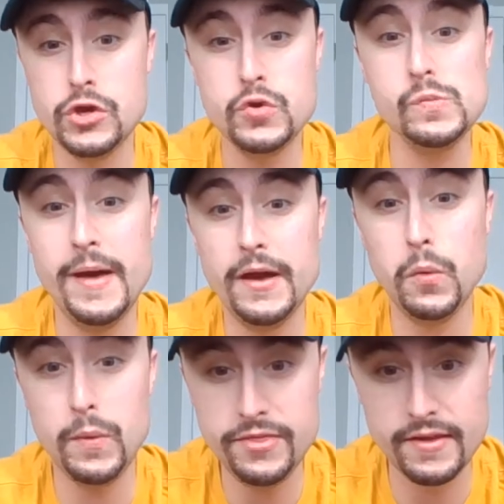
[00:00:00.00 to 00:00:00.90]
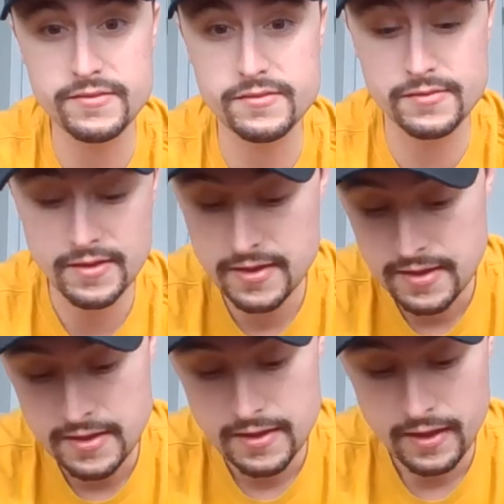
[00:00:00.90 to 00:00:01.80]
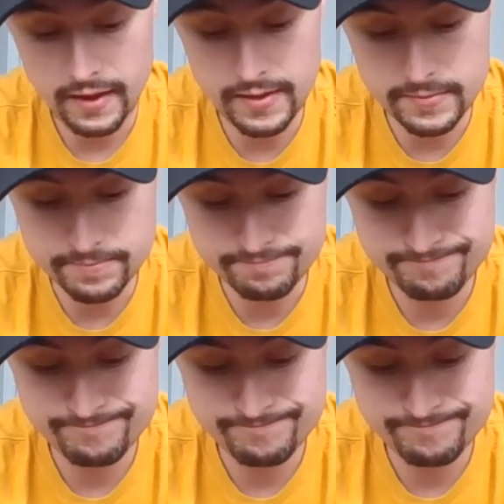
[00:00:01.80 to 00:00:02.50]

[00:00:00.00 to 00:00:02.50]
you back with us. Um,